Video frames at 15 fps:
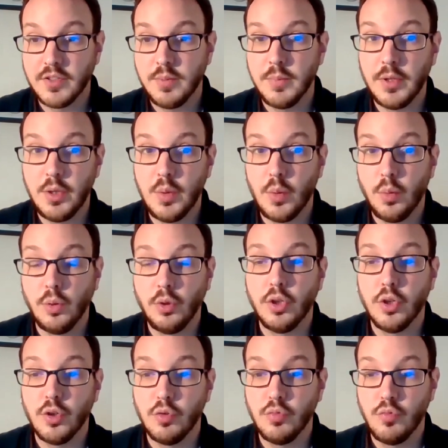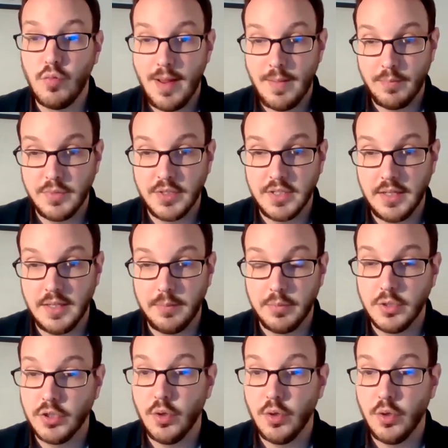something called REM sleep.